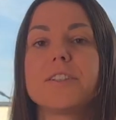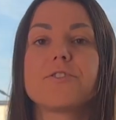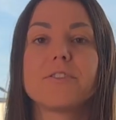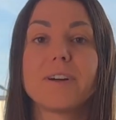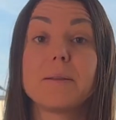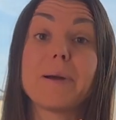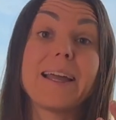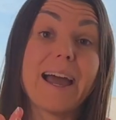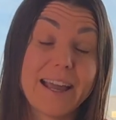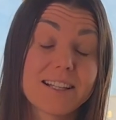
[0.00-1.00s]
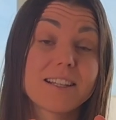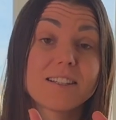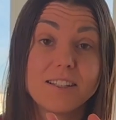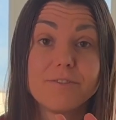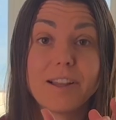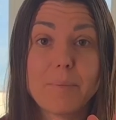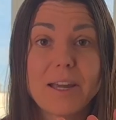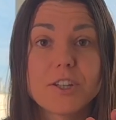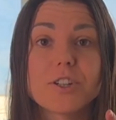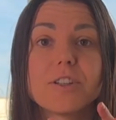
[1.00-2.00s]
driven by excess
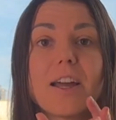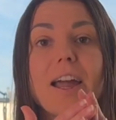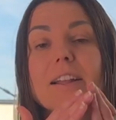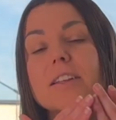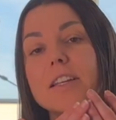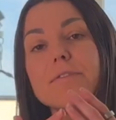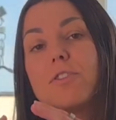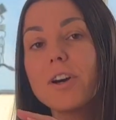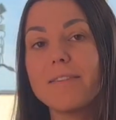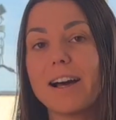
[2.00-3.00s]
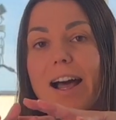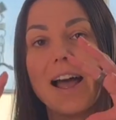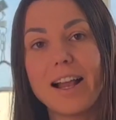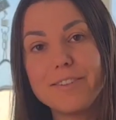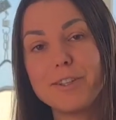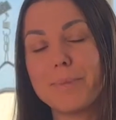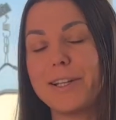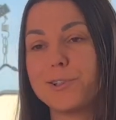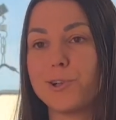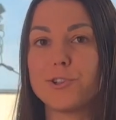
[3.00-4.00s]
inflammation. And if you have a healthy
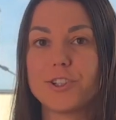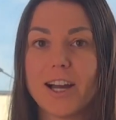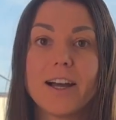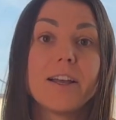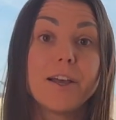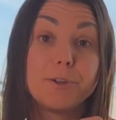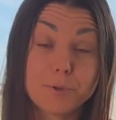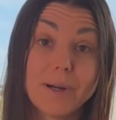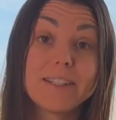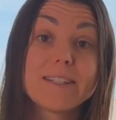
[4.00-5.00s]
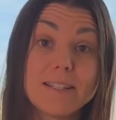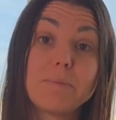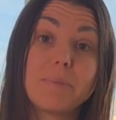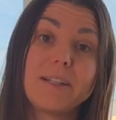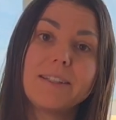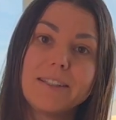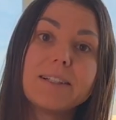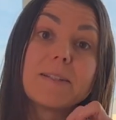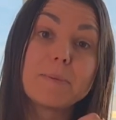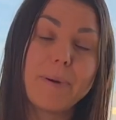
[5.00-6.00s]
mitochondria, your body simply
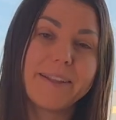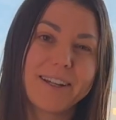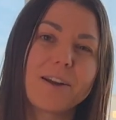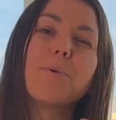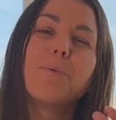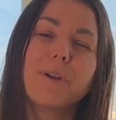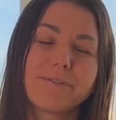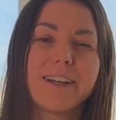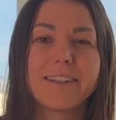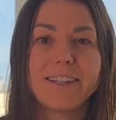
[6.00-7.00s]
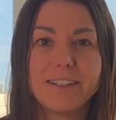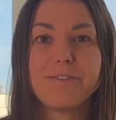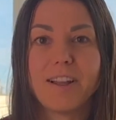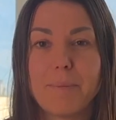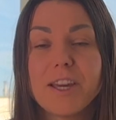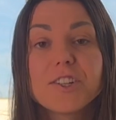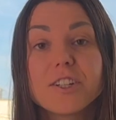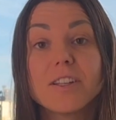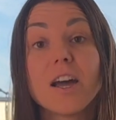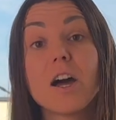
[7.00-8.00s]
deals better with that
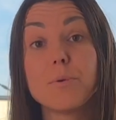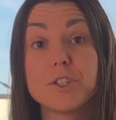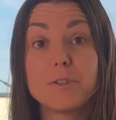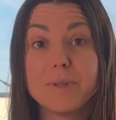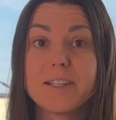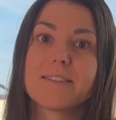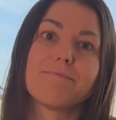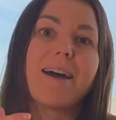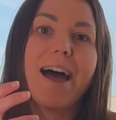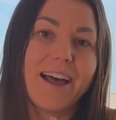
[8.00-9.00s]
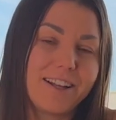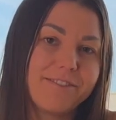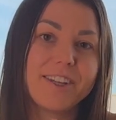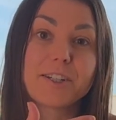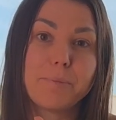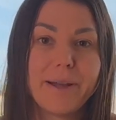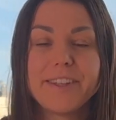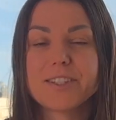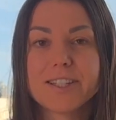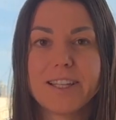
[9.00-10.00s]
inflammation, which means healthier,
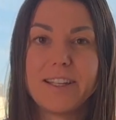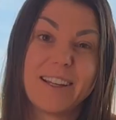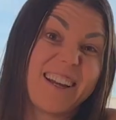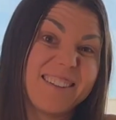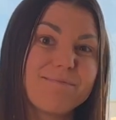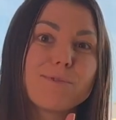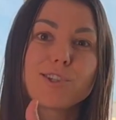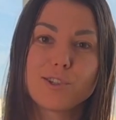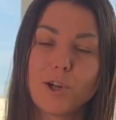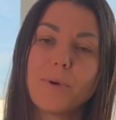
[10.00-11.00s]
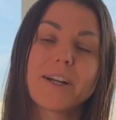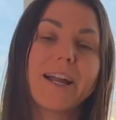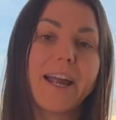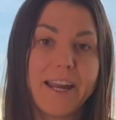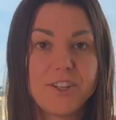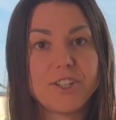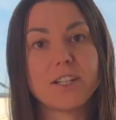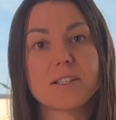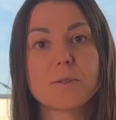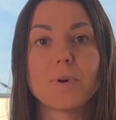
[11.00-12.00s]
better skin and slower aging
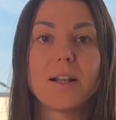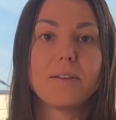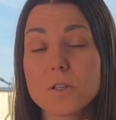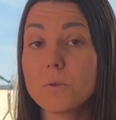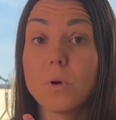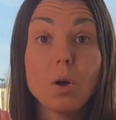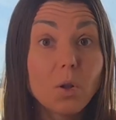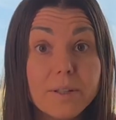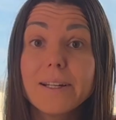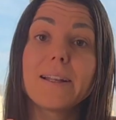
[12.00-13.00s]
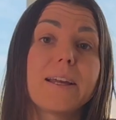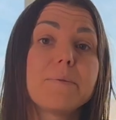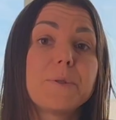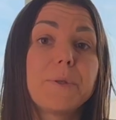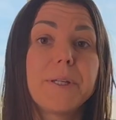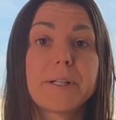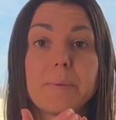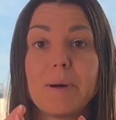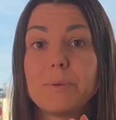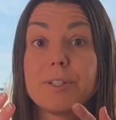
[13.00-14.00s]
as well. So all the claims you hear
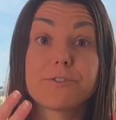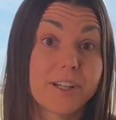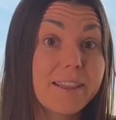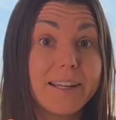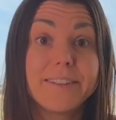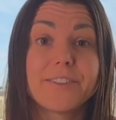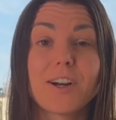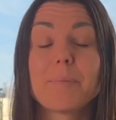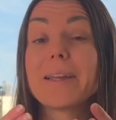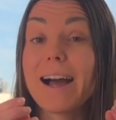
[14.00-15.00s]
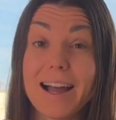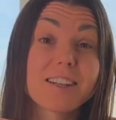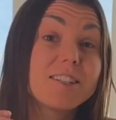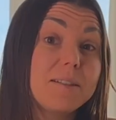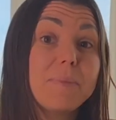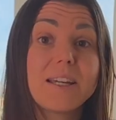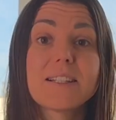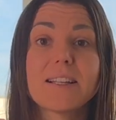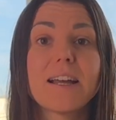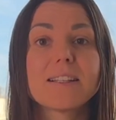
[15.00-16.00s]
about the red light therapy actually make
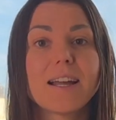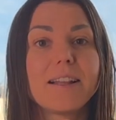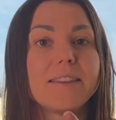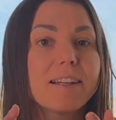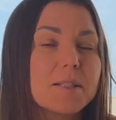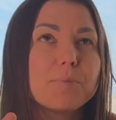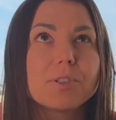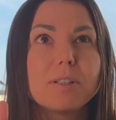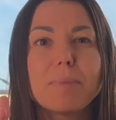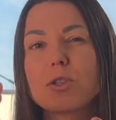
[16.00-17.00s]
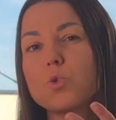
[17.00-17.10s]
sense, and that's pretty much